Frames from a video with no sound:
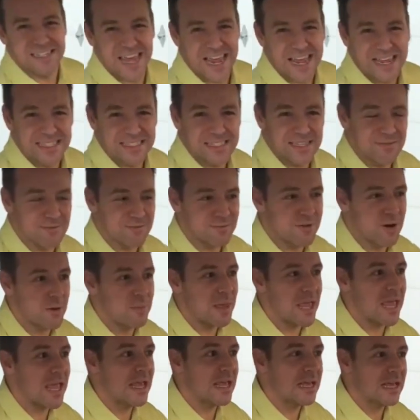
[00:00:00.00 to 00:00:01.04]
takes it
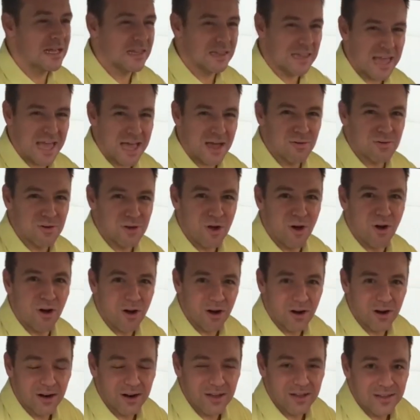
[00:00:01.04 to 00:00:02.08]
from a clown
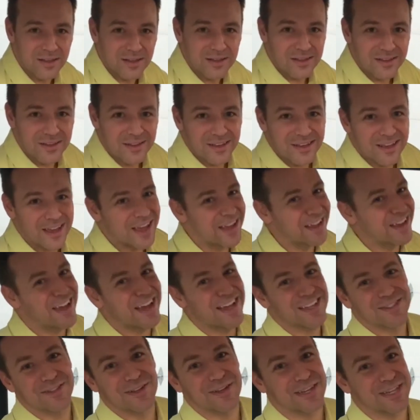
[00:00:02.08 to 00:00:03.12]
car, and
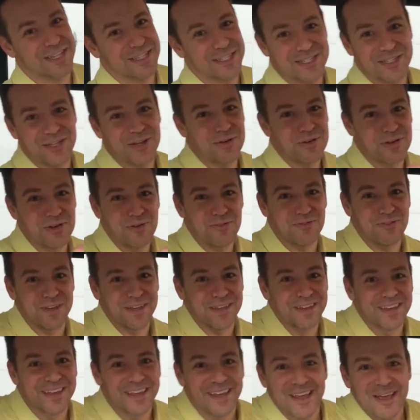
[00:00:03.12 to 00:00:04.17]
guys, look, it's still
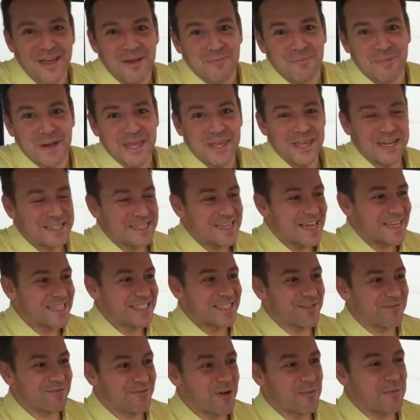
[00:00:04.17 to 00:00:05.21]
goofy, but it
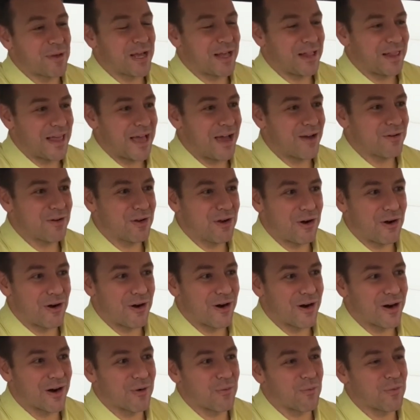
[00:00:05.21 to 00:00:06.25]
takes it from a clown
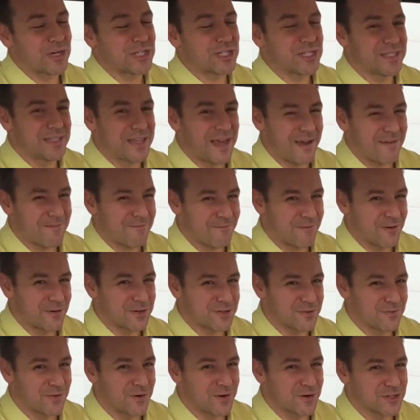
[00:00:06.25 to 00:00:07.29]
car, which is that
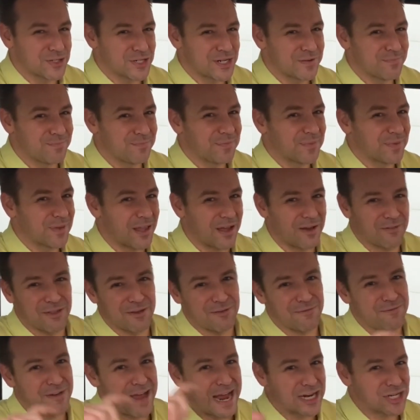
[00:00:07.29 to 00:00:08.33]
first version of
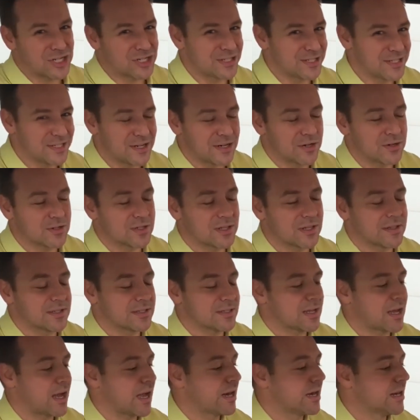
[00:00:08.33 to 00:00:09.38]
the fashion stickers on the
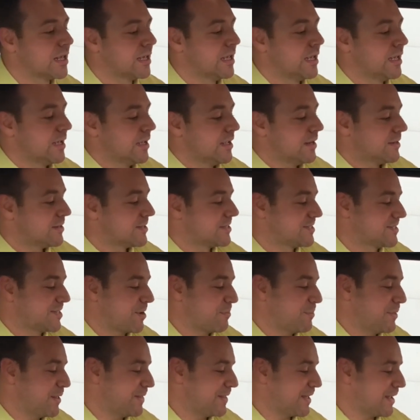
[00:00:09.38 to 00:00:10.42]
side, to
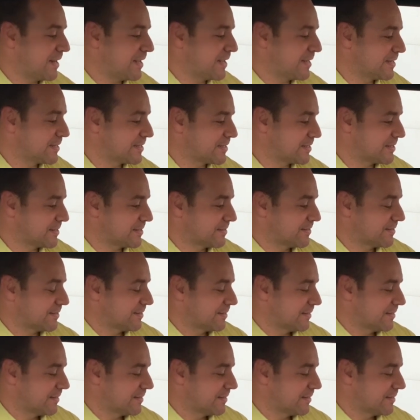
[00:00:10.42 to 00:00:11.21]
something that is,